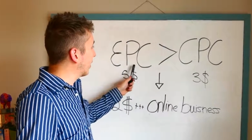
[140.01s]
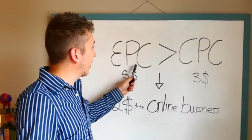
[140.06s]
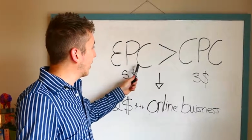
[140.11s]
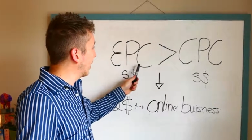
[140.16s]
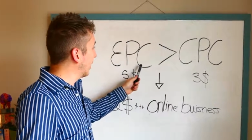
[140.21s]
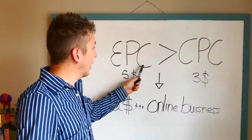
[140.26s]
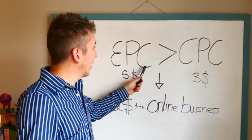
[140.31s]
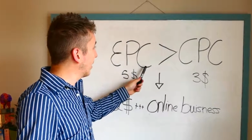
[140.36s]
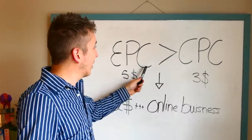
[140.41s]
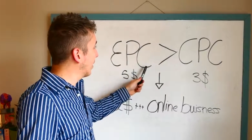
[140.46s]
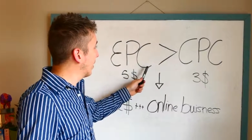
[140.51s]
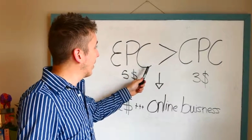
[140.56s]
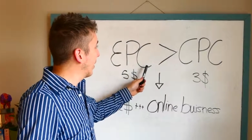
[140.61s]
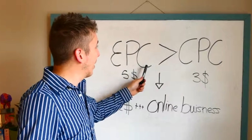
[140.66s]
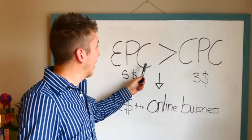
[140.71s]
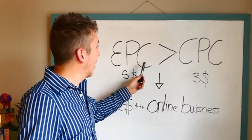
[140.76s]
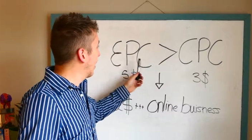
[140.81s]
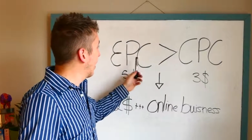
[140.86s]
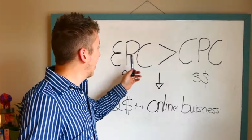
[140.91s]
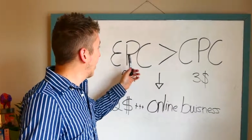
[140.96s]
click
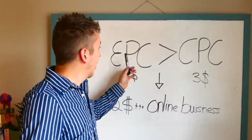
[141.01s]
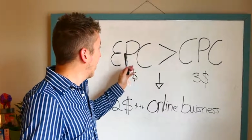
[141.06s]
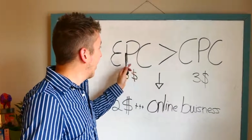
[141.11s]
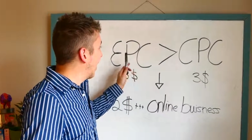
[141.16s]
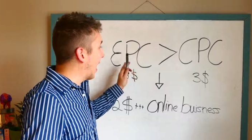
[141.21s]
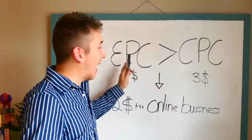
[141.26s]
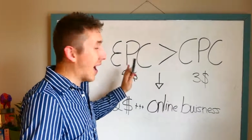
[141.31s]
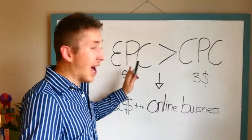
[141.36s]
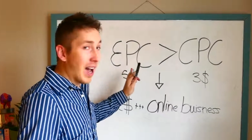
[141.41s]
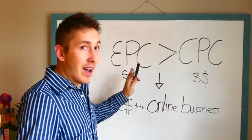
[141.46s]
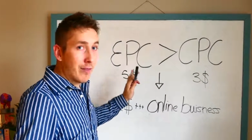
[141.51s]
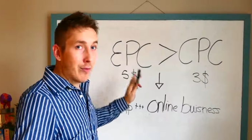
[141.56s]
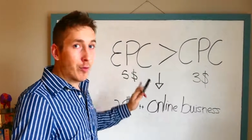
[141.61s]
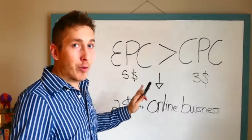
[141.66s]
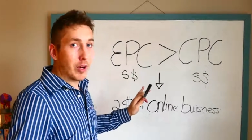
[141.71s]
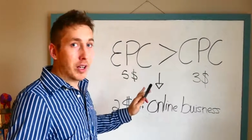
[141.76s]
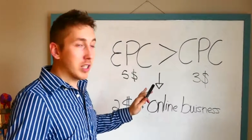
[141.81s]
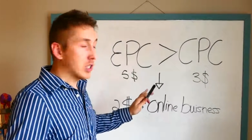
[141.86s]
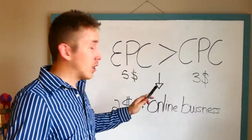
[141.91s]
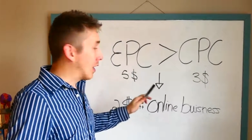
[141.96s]

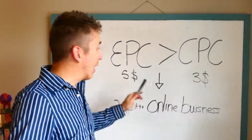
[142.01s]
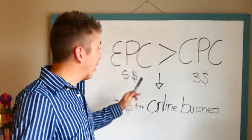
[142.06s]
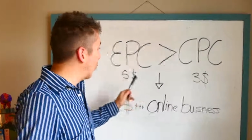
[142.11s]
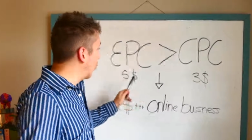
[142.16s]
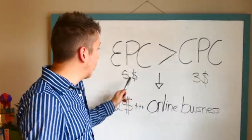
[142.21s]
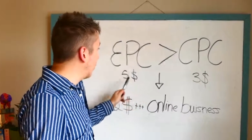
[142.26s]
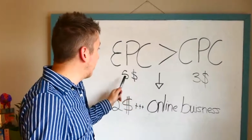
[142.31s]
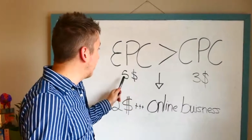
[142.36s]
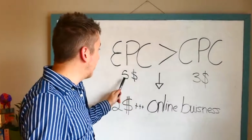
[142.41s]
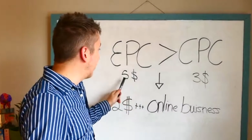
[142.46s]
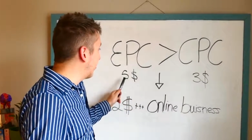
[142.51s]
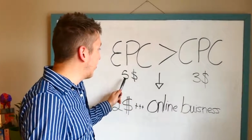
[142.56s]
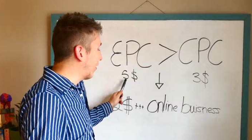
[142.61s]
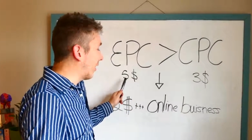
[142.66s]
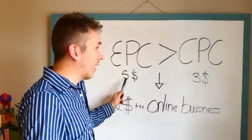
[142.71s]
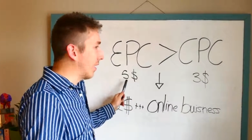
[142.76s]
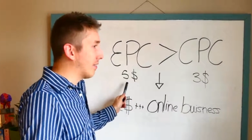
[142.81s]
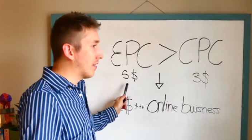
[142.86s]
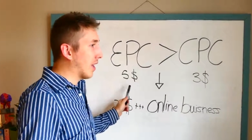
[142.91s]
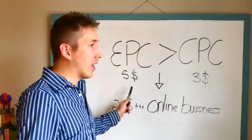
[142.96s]
average will be
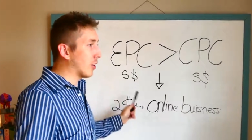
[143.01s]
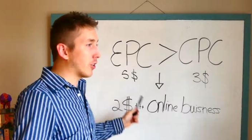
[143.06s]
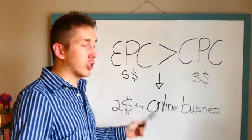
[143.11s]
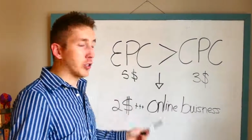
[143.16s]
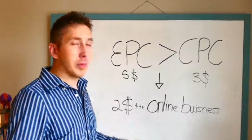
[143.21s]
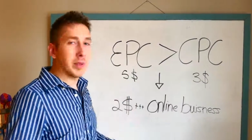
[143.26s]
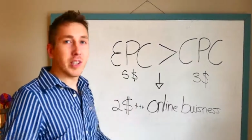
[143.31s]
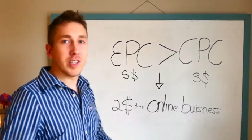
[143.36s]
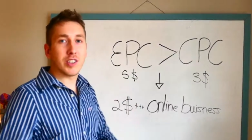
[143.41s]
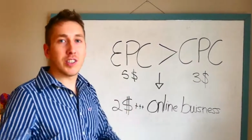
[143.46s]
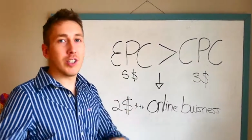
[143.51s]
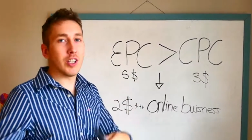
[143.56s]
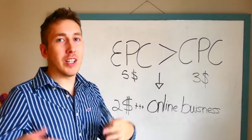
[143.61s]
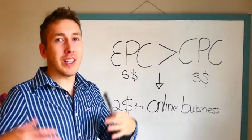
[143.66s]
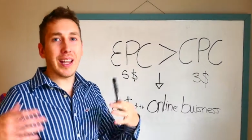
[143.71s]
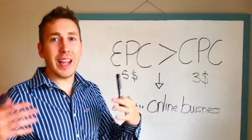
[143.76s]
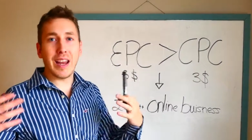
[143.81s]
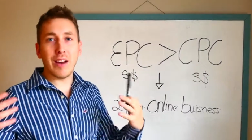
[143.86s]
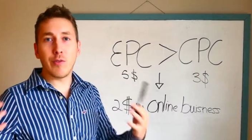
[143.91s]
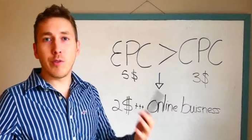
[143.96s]
$5, because
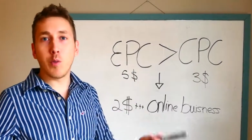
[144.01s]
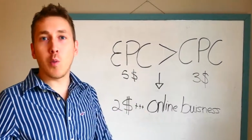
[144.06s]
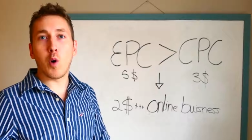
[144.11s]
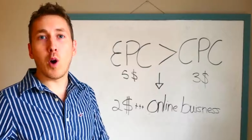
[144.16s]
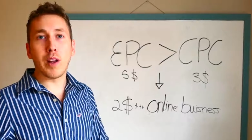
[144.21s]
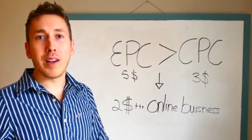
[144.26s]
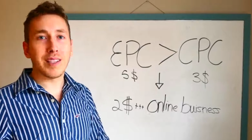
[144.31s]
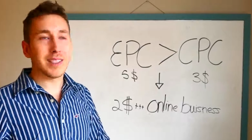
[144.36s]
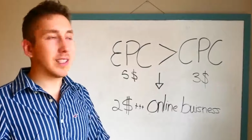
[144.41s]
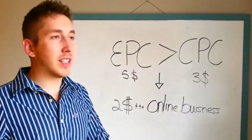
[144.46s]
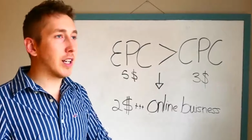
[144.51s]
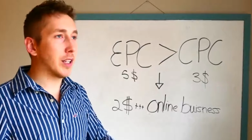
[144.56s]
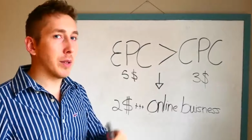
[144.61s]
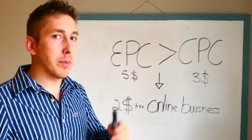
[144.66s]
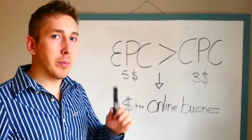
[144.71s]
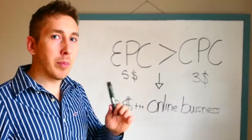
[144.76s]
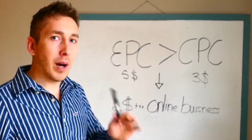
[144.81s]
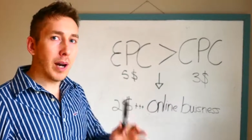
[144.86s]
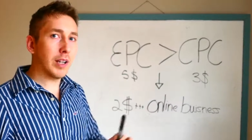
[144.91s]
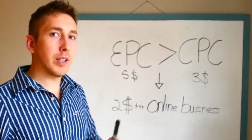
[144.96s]
not everyone is gonna
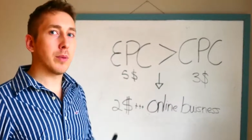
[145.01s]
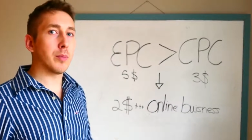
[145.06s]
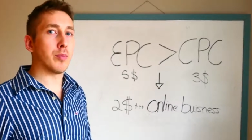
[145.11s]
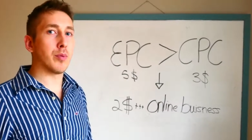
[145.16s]
buy the